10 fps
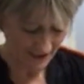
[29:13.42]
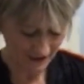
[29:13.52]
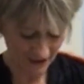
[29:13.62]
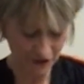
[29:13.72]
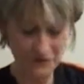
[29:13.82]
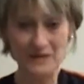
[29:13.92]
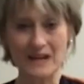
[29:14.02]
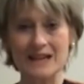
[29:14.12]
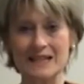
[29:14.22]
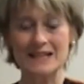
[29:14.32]
And hopefully
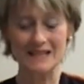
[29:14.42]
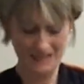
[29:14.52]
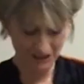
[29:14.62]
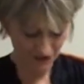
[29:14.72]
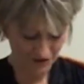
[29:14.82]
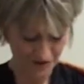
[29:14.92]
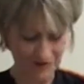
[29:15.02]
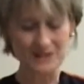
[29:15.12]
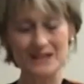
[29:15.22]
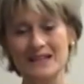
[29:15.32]
I can continue
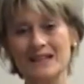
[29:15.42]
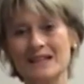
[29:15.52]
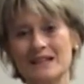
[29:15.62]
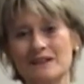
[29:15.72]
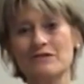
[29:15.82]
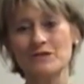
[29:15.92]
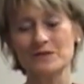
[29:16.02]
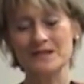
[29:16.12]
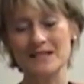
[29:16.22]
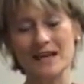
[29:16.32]
to
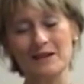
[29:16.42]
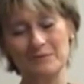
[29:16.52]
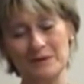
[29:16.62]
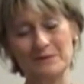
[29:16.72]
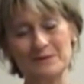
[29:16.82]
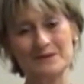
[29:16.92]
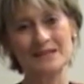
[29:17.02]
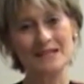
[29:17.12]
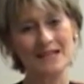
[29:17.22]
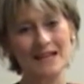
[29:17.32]
influence other people
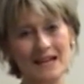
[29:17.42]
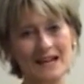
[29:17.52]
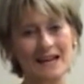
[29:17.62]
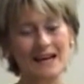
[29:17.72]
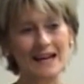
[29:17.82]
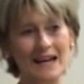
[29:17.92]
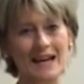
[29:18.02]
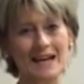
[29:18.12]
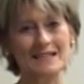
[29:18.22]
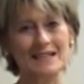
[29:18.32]

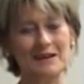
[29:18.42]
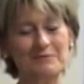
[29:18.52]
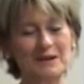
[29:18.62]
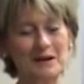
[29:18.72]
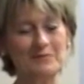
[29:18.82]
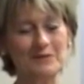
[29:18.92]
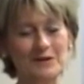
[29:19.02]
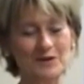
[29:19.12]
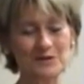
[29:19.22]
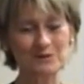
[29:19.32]
as I become
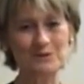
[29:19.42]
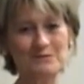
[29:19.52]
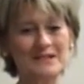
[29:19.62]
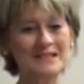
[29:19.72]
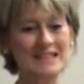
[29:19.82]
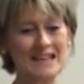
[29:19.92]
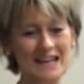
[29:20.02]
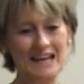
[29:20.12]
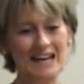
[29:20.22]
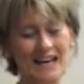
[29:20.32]
an older woman
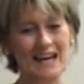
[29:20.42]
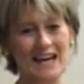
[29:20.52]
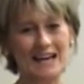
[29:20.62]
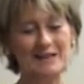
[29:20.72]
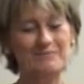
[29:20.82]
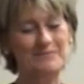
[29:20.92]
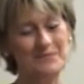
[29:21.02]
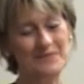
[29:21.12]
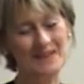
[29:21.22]
and